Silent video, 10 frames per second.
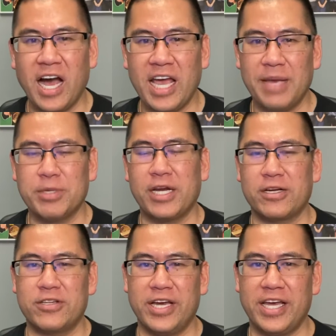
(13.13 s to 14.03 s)
I am Canuck
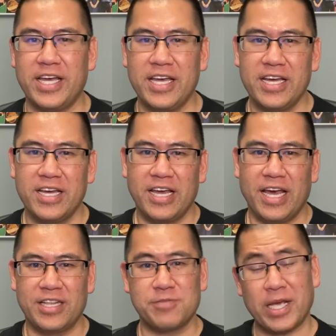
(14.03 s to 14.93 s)
Clay,
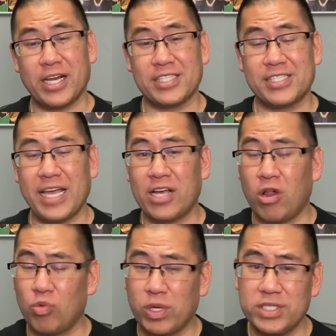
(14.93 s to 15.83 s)
and this is my Canucks take
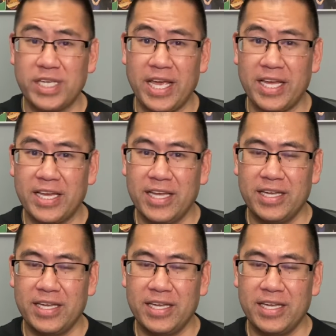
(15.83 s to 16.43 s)
all in one take.